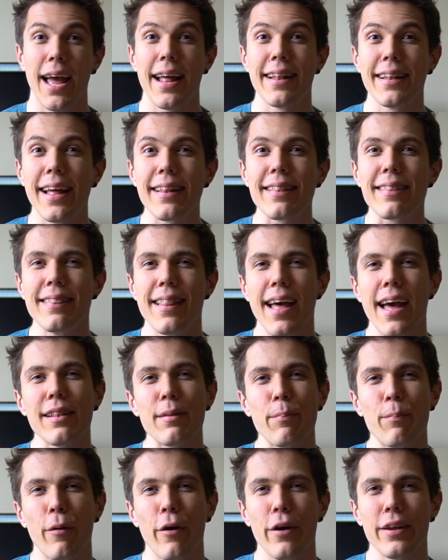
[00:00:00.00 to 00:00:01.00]
And at
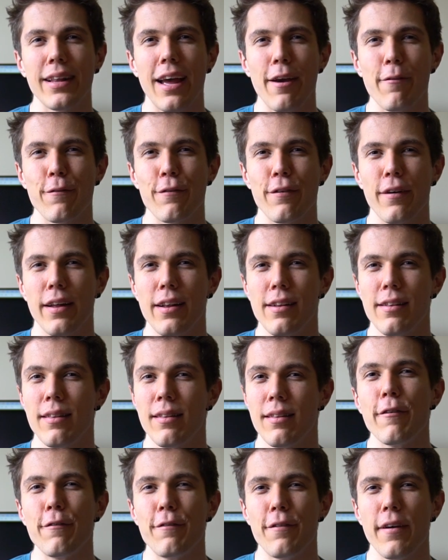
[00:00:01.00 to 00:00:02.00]
that point I felt
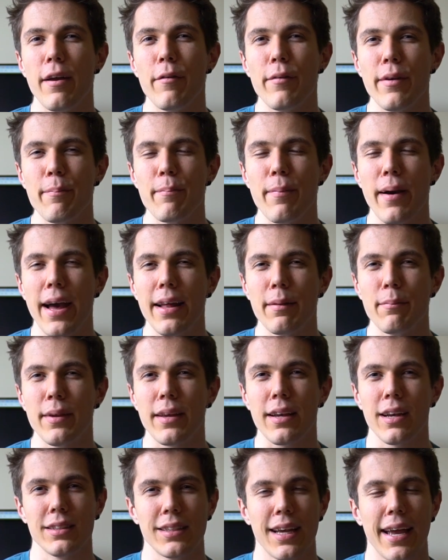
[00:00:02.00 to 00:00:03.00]
very bad
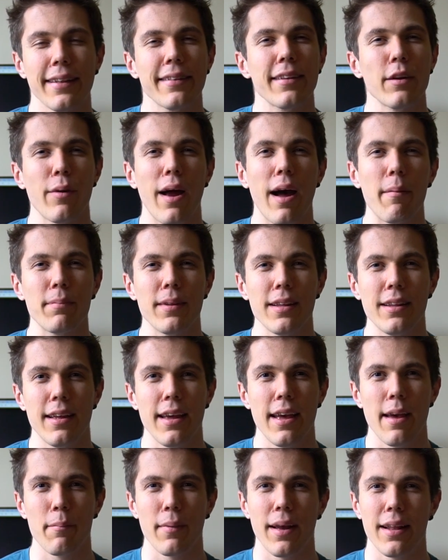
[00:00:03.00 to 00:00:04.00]
because I interrupted
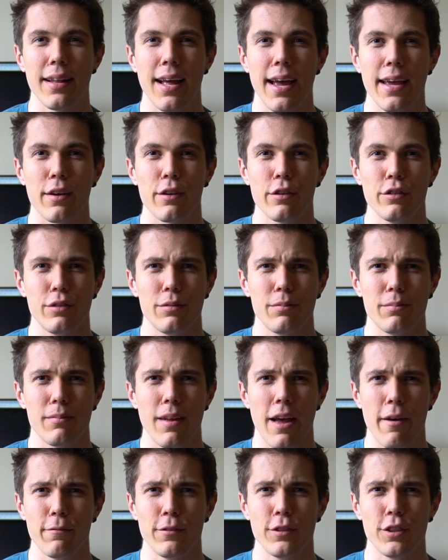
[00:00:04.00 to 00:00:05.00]
him and I could
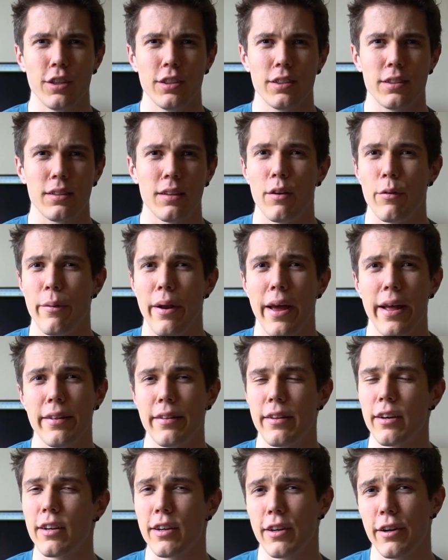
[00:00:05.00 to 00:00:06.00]
have just
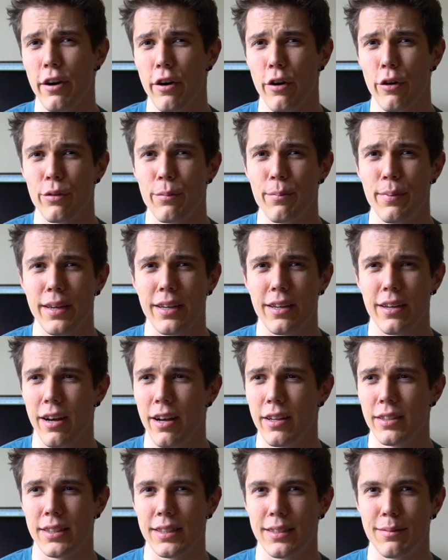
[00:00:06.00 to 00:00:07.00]
ran the code
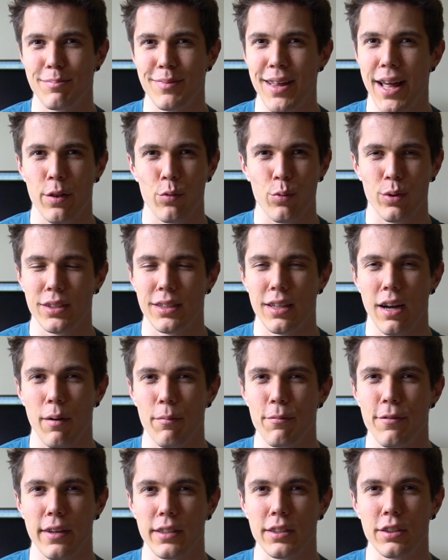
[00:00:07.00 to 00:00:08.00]
because that was the
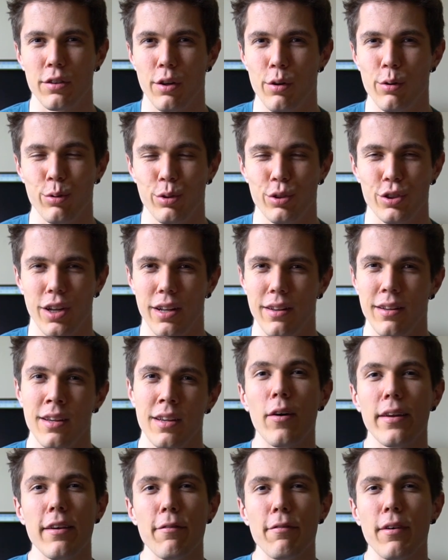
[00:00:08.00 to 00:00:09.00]
obvious solution.
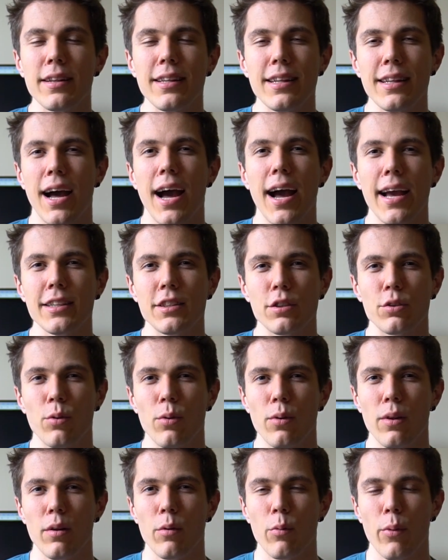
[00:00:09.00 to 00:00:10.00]
Even in high
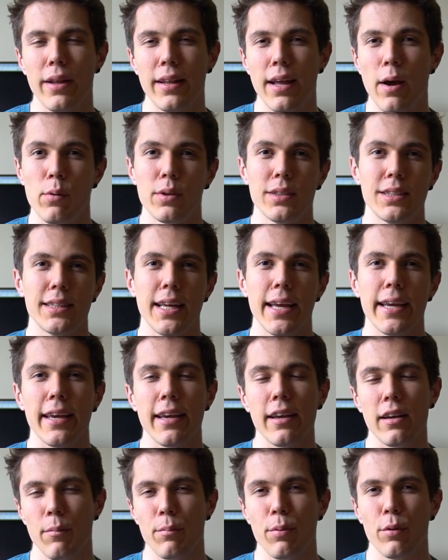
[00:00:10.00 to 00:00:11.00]
school when I was
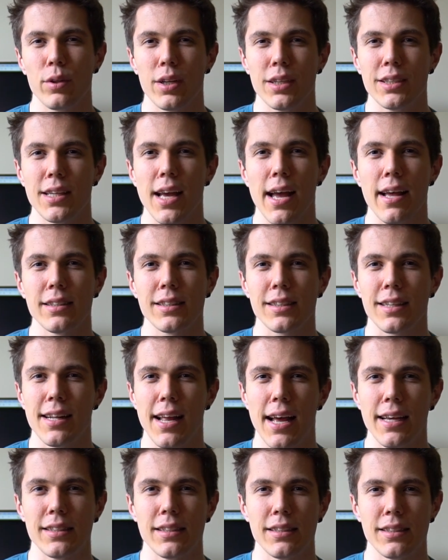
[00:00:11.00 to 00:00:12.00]
taking computer science
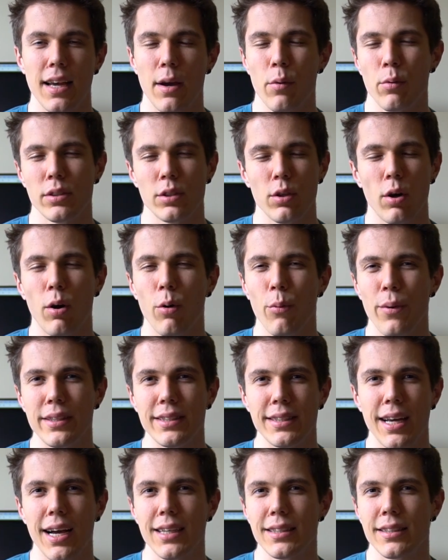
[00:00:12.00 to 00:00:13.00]
classes, I was
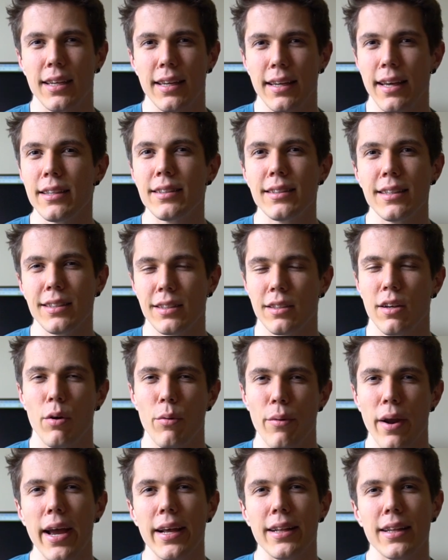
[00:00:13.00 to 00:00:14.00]
always asking, is this
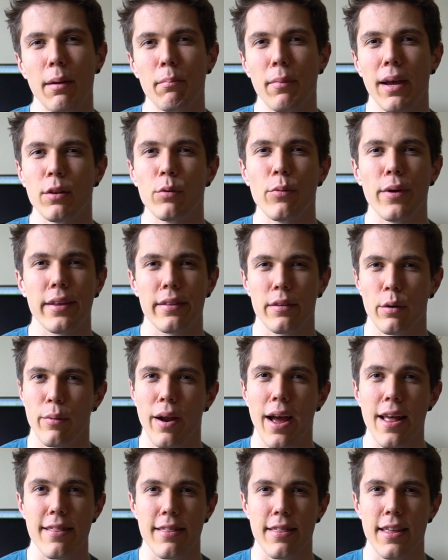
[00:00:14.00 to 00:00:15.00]
correct? Am I doing the
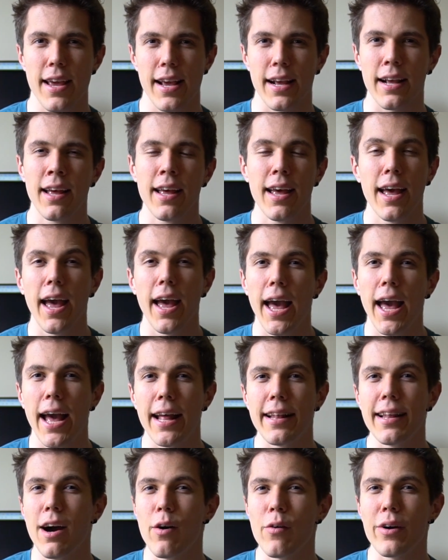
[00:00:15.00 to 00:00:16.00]
right thing?
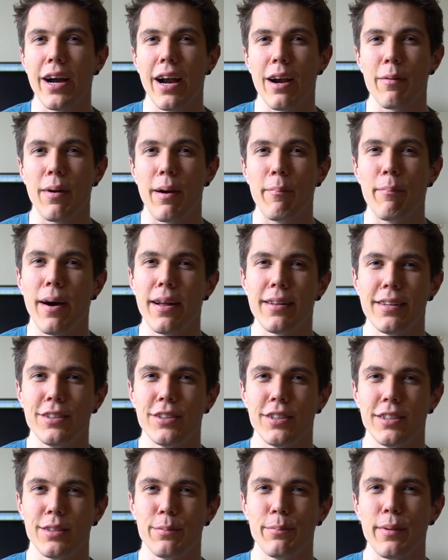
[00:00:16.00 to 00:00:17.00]
And now karma
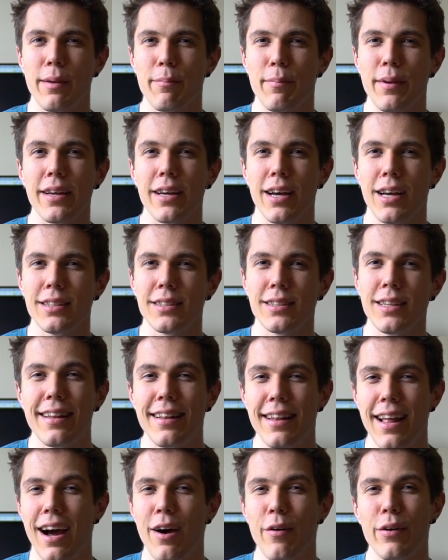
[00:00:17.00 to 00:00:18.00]
punishes me because
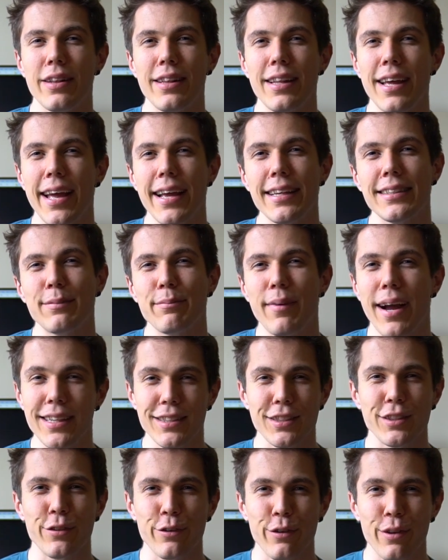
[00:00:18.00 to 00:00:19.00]
nowadays my
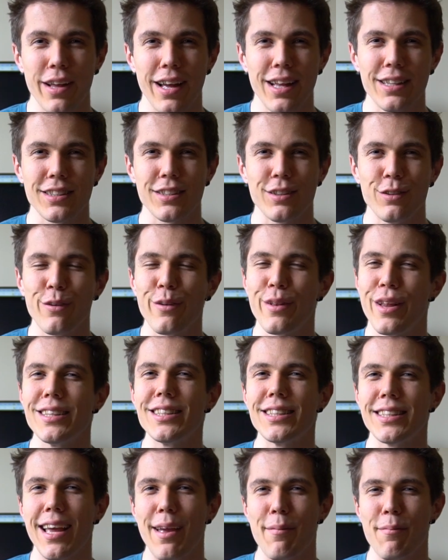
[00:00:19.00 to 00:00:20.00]
students do the
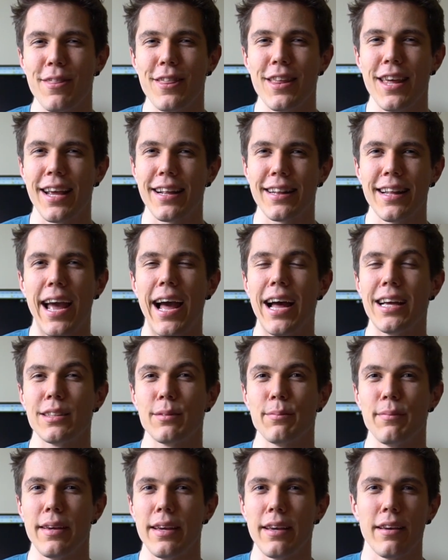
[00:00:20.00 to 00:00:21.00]
same thing. They
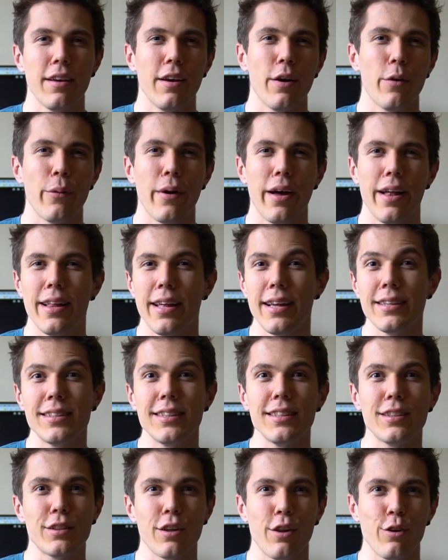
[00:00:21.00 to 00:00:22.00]
ask me, well, is
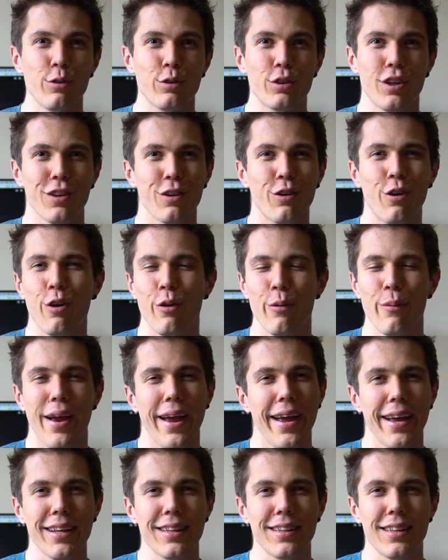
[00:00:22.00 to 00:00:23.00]
this solution
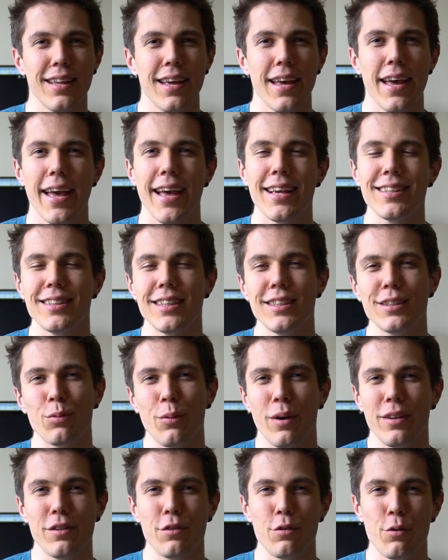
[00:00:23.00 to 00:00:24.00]
correct? Is this
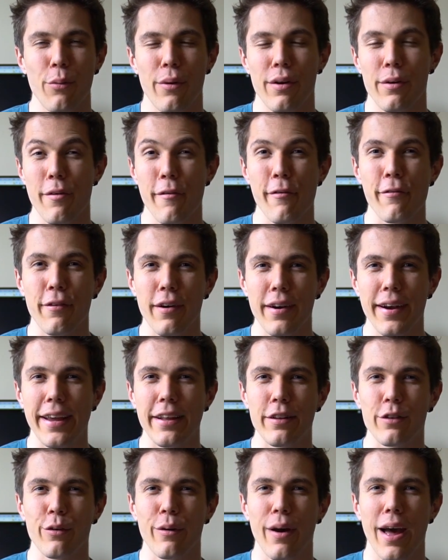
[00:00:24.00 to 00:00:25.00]
what you were
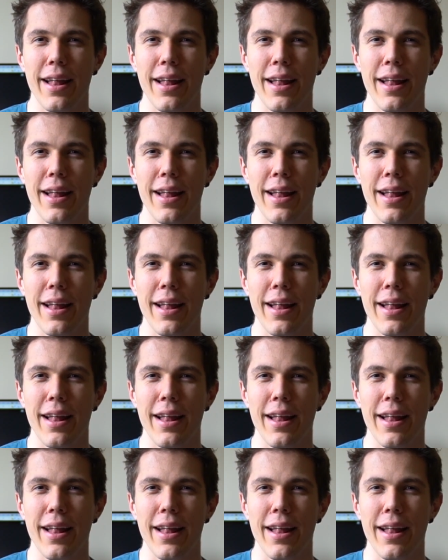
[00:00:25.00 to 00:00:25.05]
referring to?